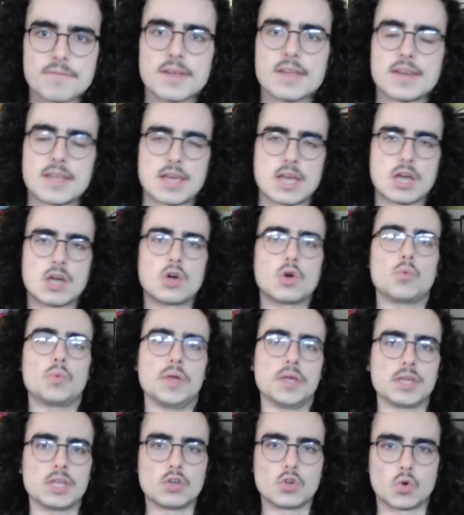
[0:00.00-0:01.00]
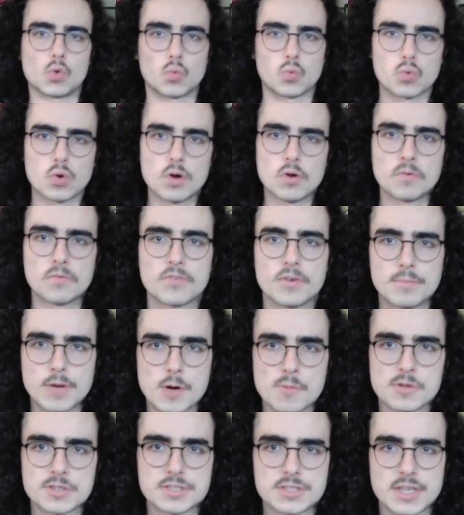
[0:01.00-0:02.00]
and how we can grow from our
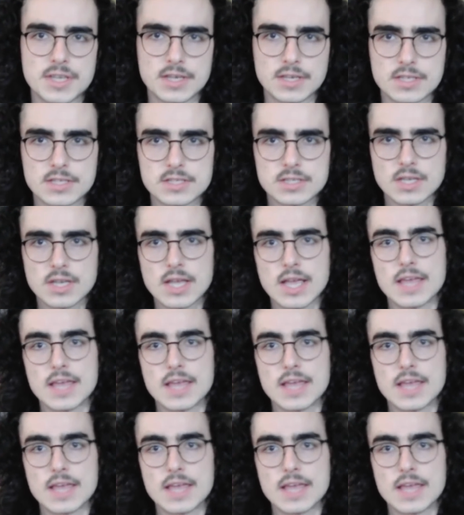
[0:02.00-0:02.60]
mistakes.